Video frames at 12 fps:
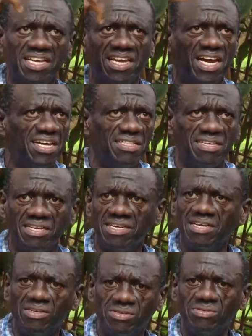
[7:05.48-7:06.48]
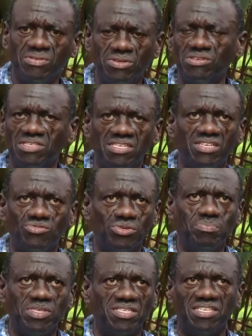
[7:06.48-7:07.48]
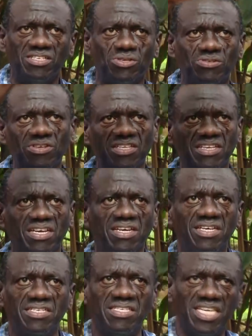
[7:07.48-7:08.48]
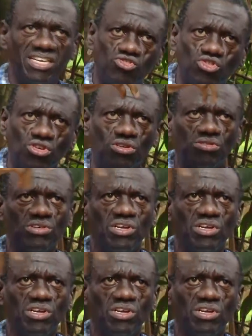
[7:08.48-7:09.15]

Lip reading: here, not central business only, the central